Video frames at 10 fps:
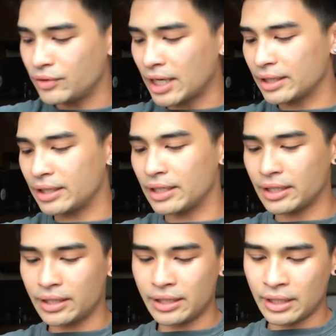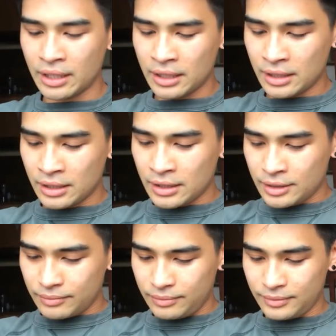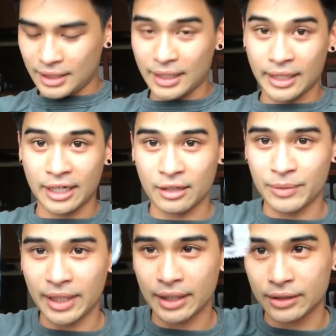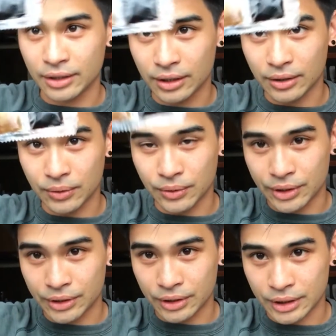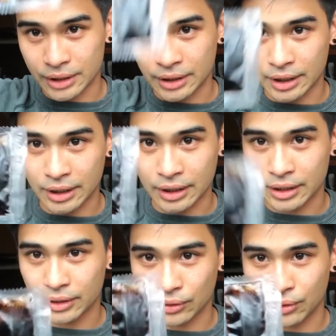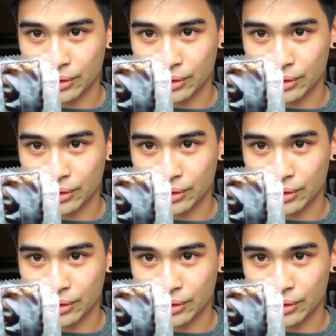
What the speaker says: Move that there. And again, we got the oil and the